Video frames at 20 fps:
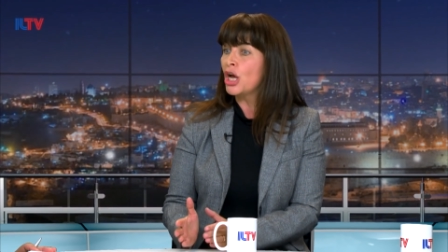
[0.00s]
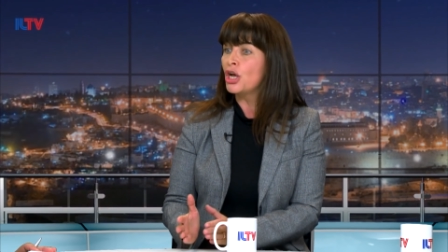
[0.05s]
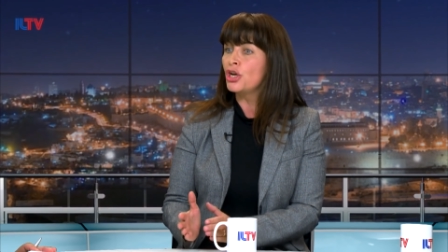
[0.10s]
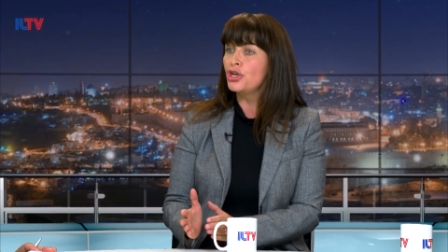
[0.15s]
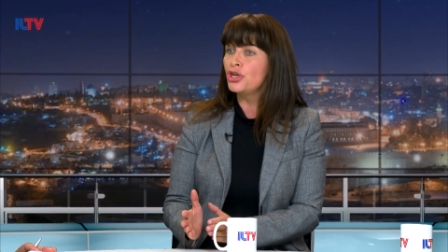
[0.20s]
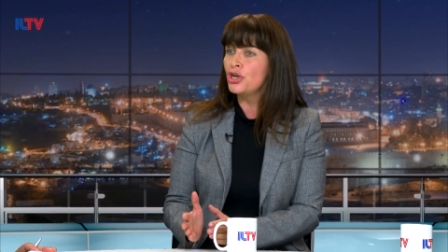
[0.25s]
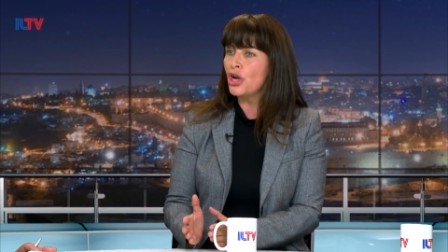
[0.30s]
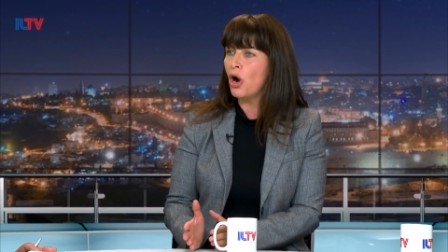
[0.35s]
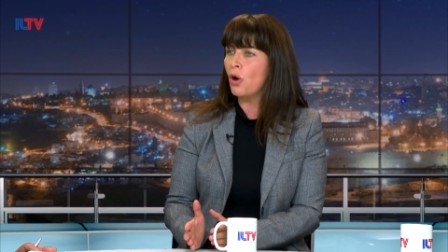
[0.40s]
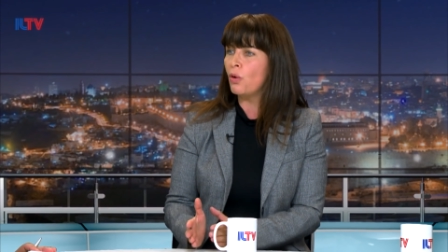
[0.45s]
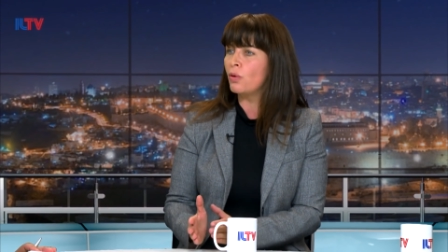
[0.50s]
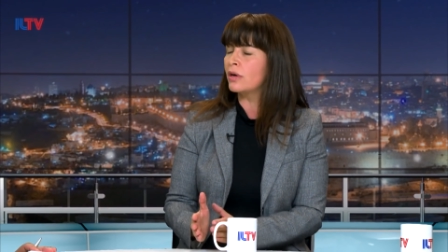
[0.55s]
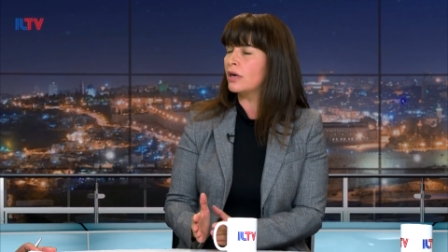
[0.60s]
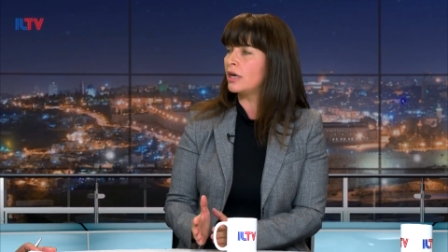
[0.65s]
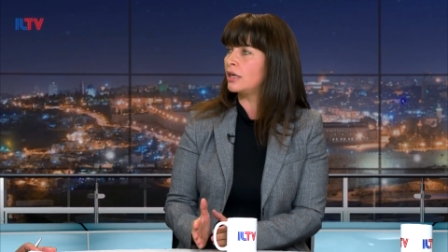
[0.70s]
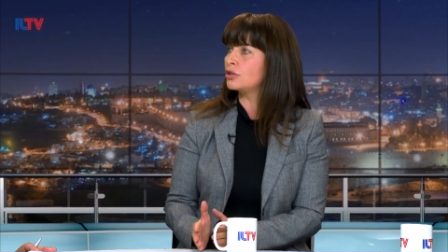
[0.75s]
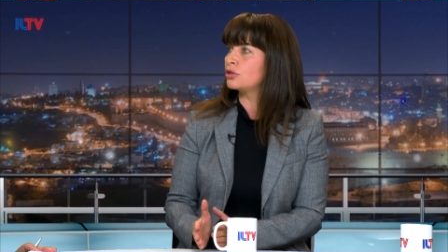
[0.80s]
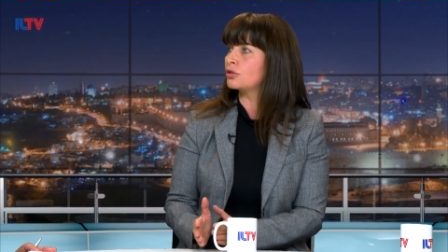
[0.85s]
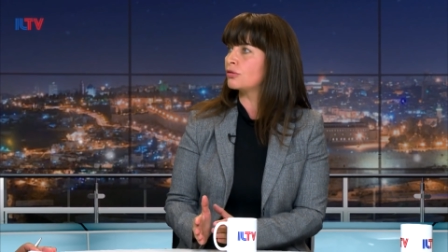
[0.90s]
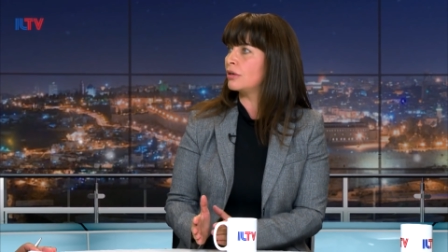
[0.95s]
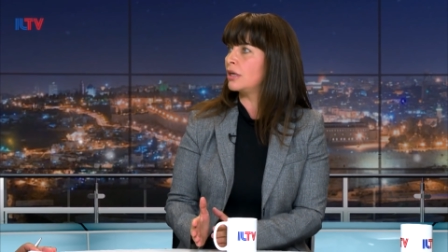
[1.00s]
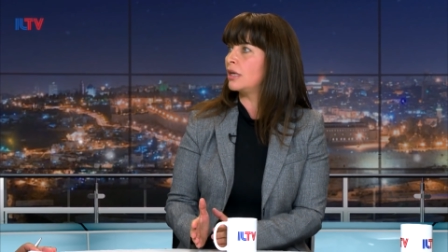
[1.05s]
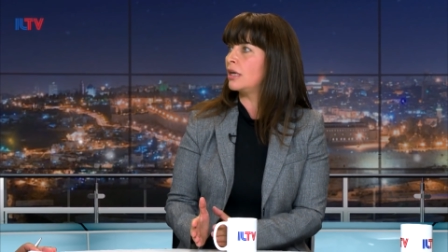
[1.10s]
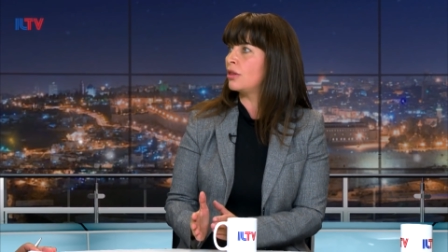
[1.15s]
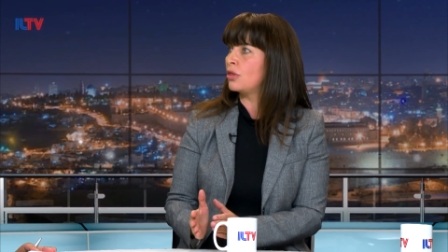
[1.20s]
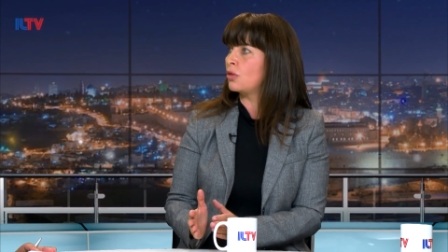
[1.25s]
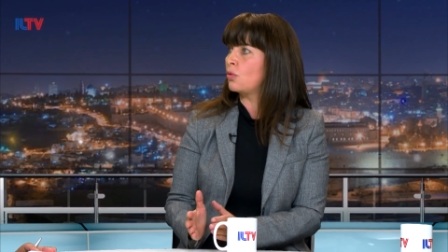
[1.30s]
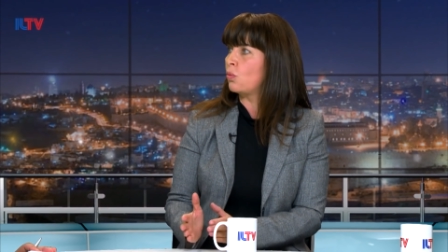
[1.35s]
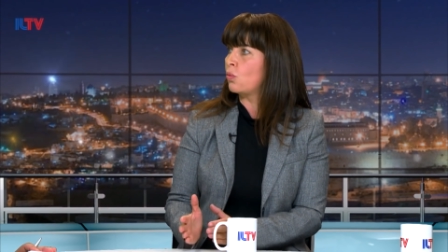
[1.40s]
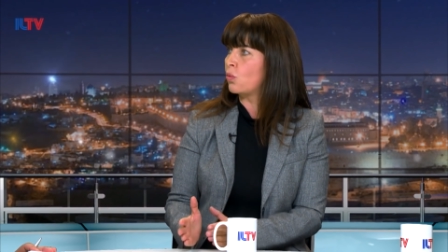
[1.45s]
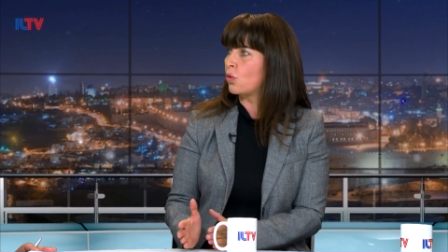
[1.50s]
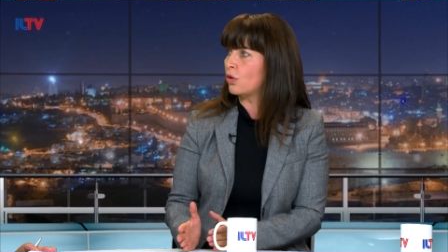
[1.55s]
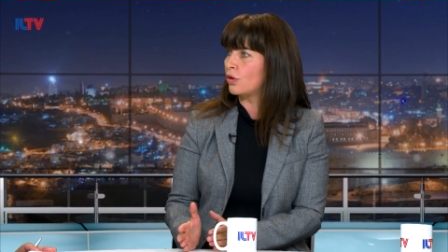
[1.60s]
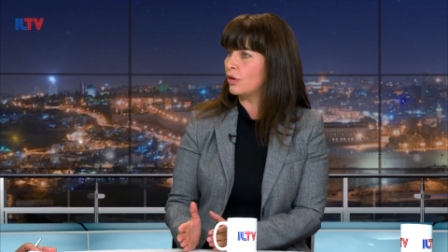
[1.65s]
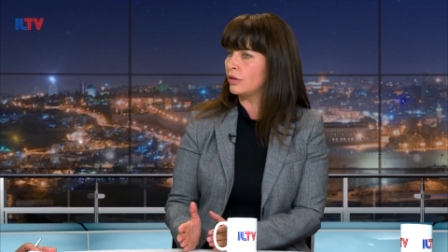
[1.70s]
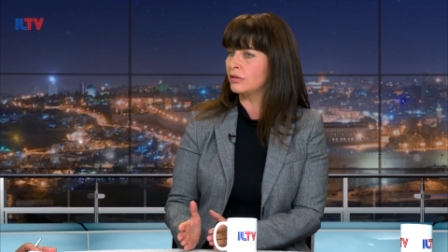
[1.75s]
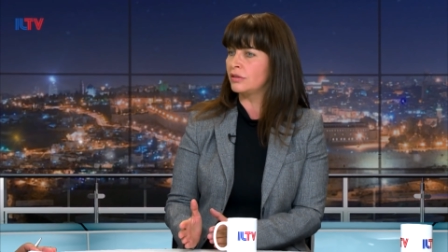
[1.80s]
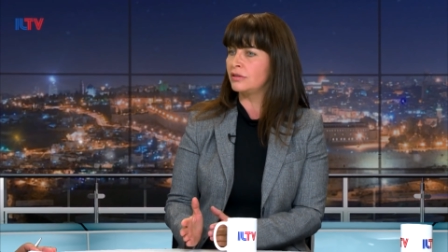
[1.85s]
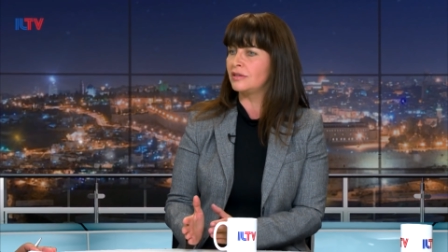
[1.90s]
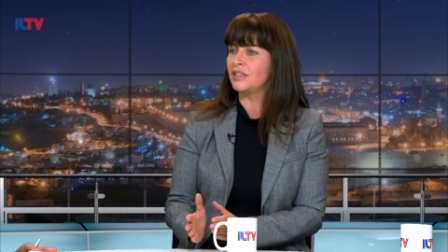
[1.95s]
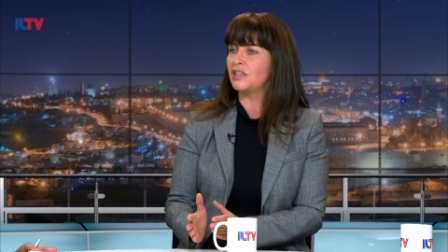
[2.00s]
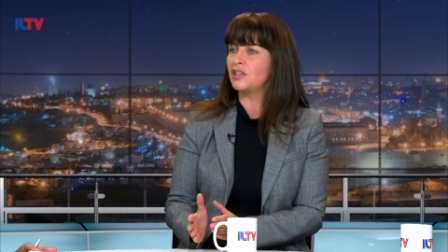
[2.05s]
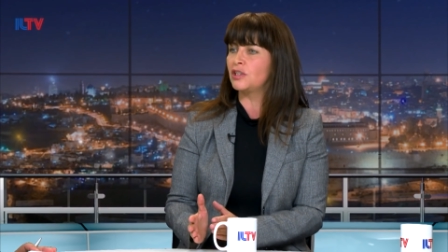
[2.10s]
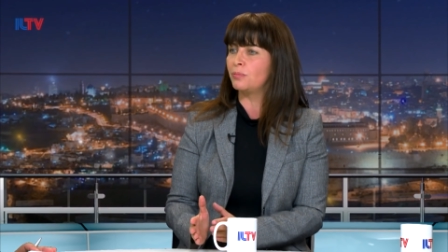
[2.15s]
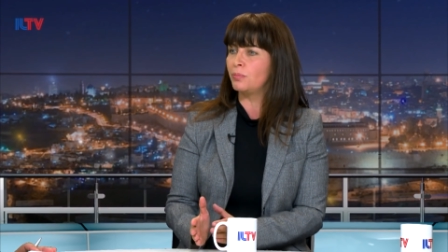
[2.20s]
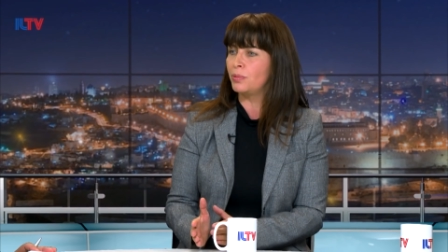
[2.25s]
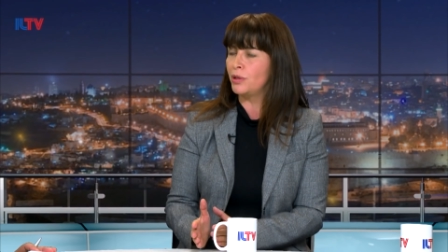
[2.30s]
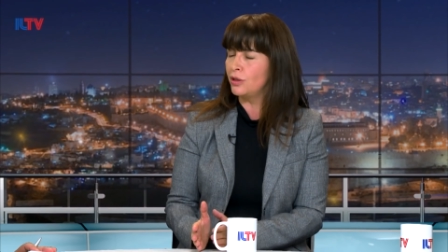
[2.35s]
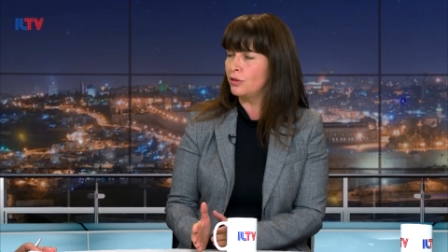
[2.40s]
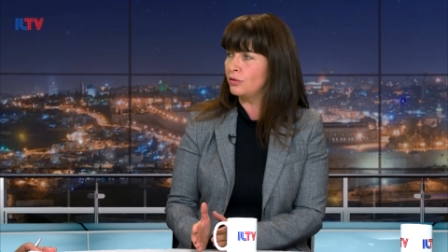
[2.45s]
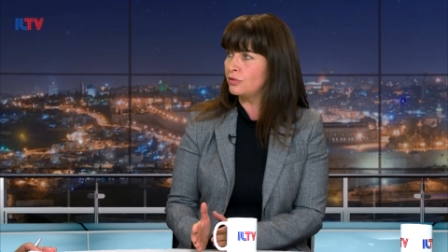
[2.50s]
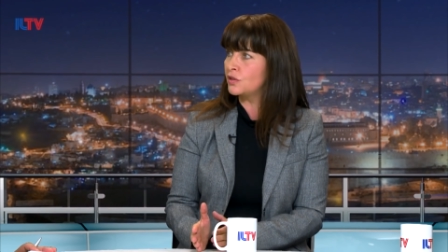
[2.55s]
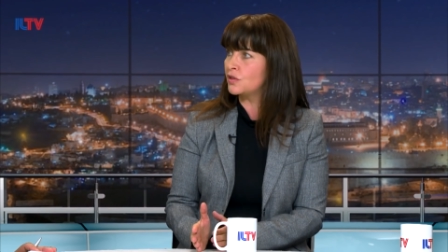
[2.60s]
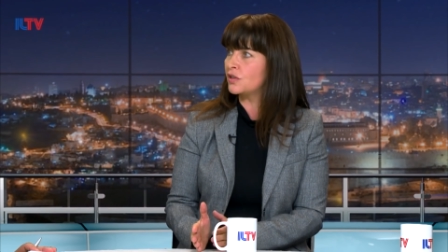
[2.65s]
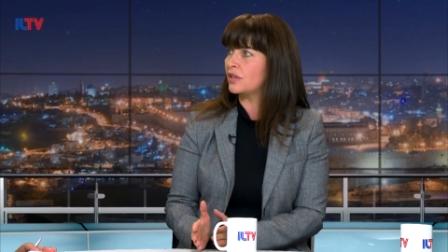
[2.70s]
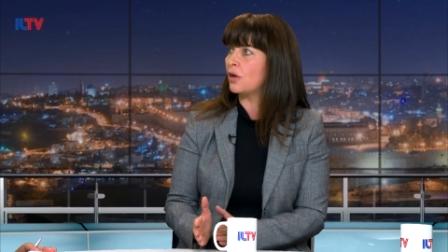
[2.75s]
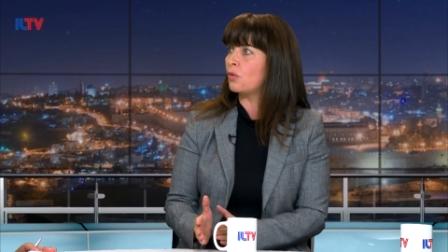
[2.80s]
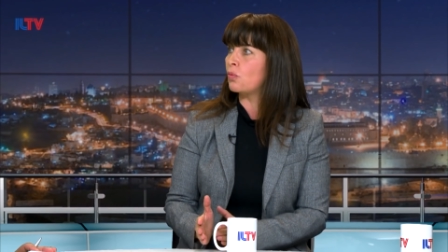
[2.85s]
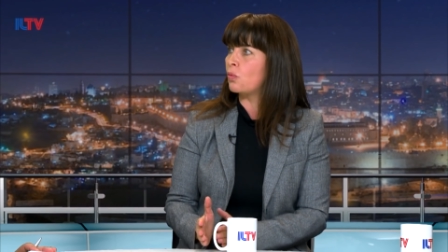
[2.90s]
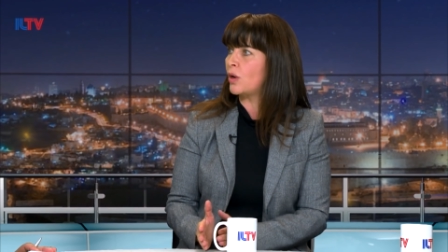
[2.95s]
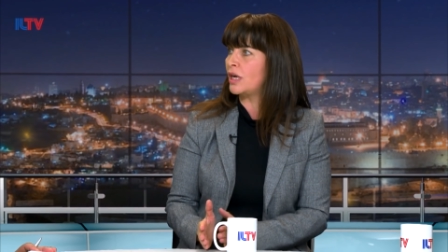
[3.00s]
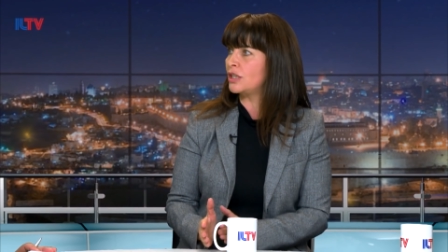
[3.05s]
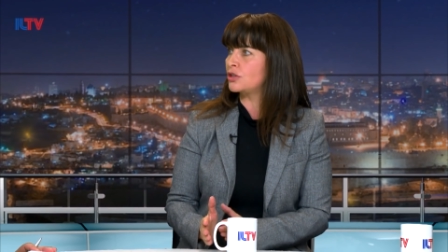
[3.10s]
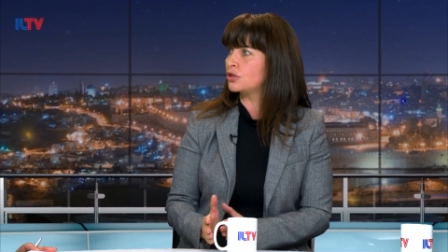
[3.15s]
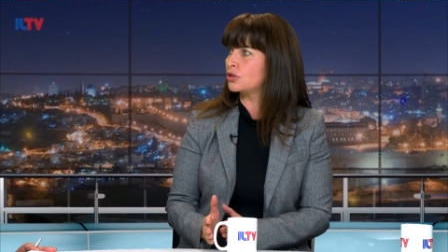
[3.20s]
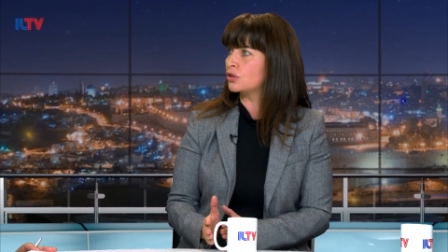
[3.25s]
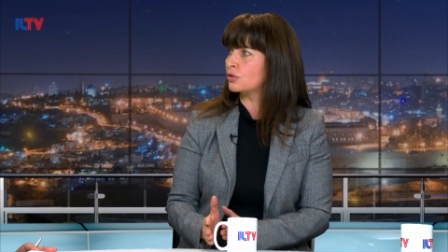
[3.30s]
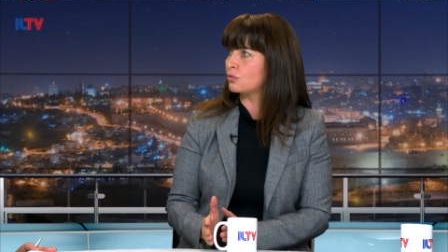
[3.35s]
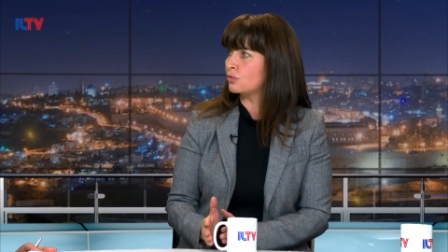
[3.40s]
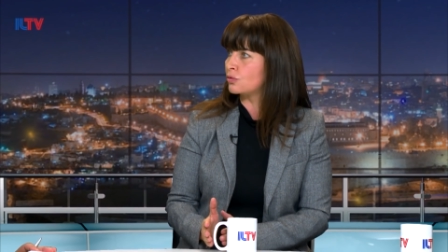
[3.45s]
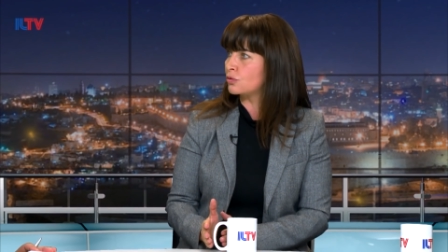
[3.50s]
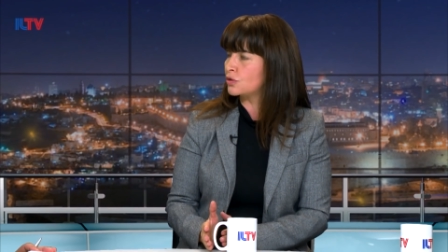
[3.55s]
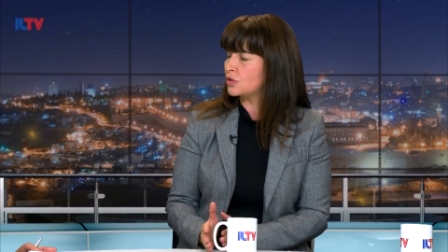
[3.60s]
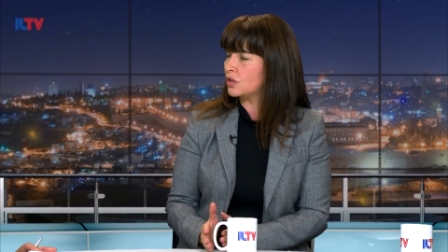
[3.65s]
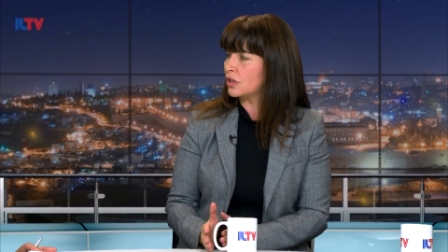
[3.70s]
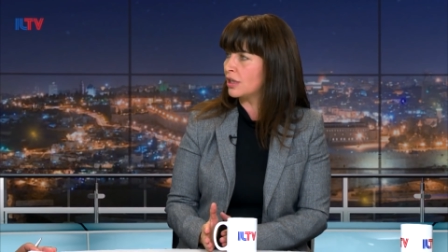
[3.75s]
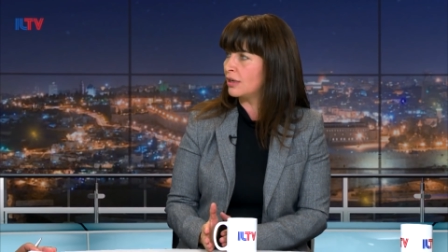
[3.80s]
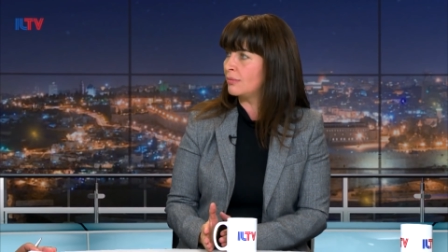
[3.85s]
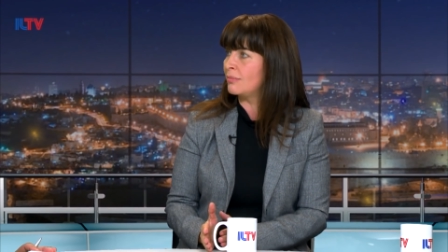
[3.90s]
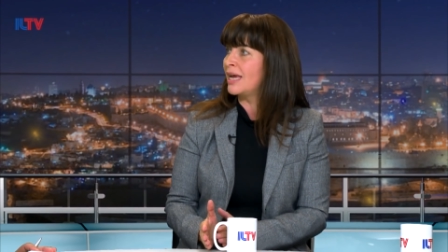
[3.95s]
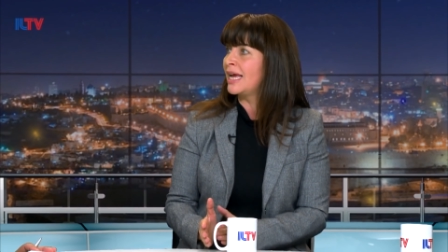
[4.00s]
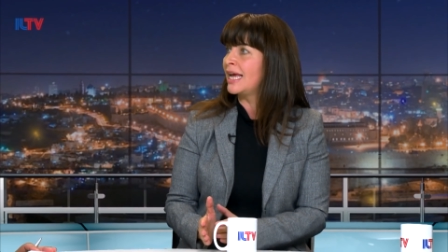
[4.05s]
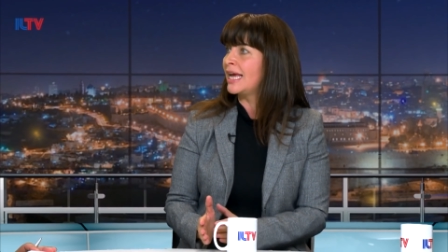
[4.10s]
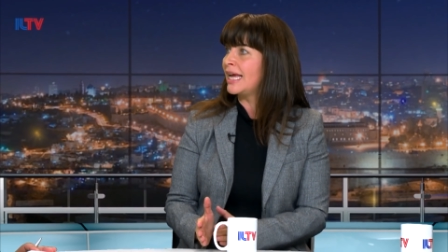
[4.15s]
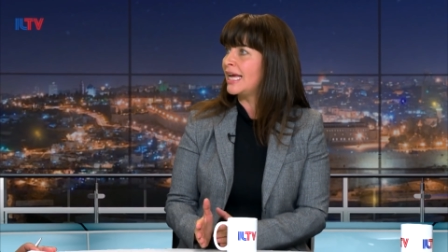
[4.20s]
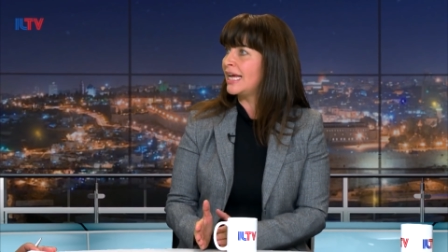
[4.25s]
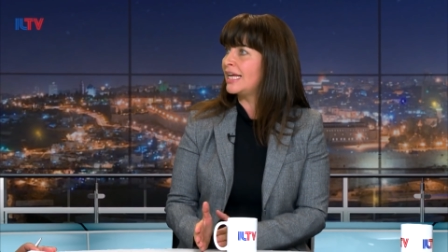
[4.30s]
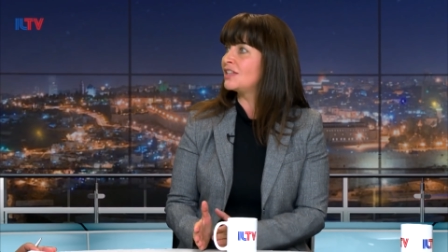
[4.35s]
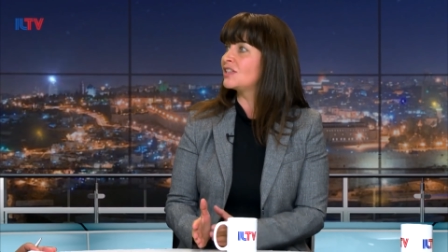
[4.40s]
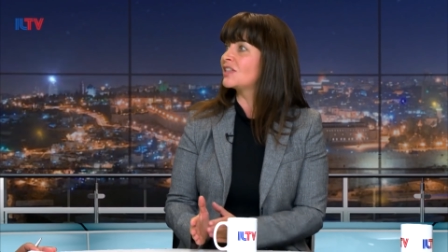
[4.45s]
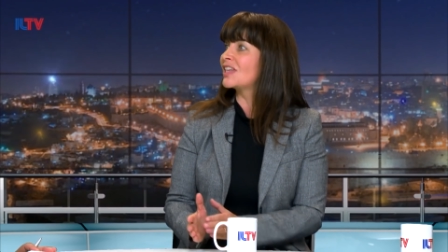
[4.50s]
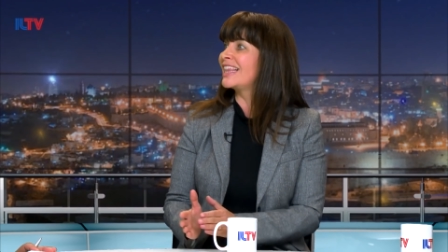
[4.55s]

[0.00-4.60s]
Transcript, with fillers: no country in the world disputes that West Jerusalem is